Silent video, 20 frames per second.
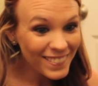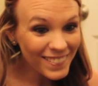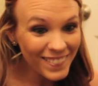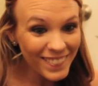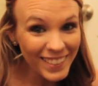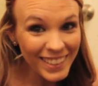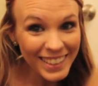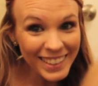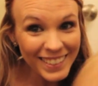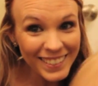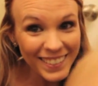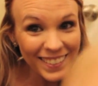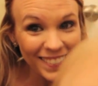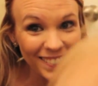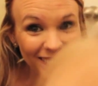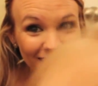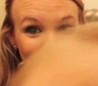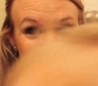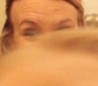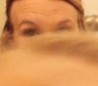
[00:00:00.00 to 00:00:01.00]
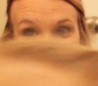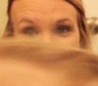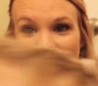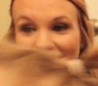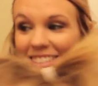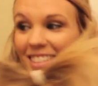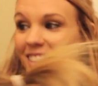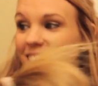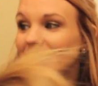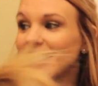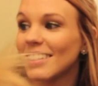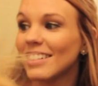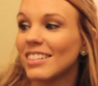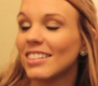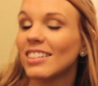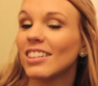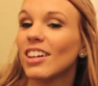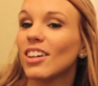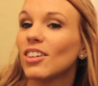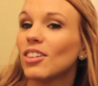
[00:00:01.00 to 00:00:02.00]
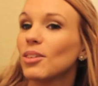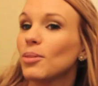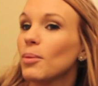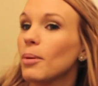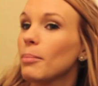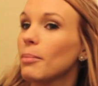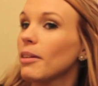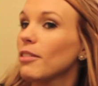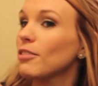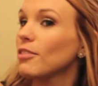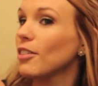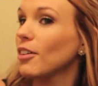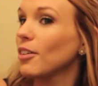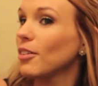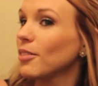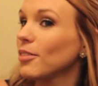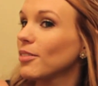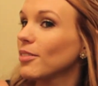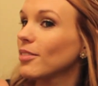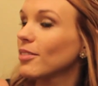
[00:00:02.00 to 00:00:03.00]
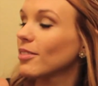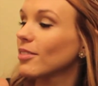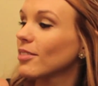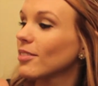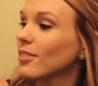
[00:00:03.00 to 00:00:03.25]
Where are you going? Oh, you want my phone?